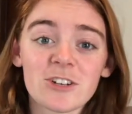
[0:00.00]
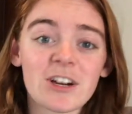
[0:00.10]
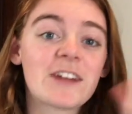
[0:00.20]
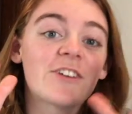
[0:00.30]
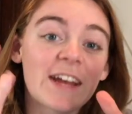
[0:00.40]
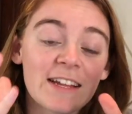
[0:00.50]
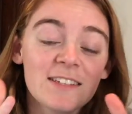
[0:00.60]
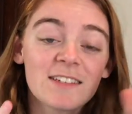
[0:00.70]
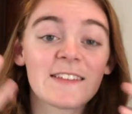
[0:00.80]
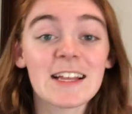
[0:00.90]
Or on your
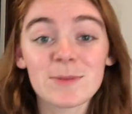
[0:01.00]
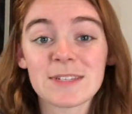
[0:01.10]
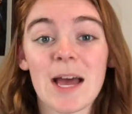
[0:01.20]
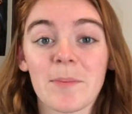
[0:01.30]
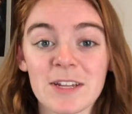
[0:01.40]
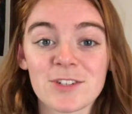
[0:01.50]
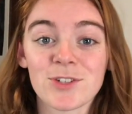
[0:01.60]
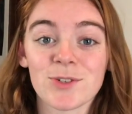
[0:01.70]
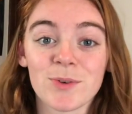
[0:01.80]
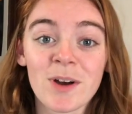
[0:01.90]
hands, and that's what's happening
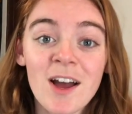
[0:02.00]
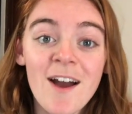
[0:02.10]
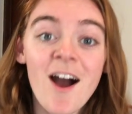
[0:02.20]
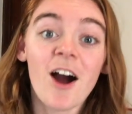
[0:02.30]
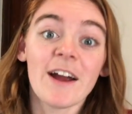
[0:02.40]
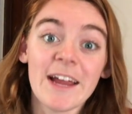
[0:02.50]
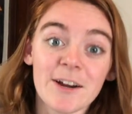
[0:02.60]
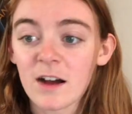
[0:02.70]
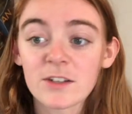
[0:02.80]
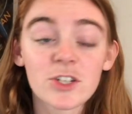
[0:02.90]
to our hair.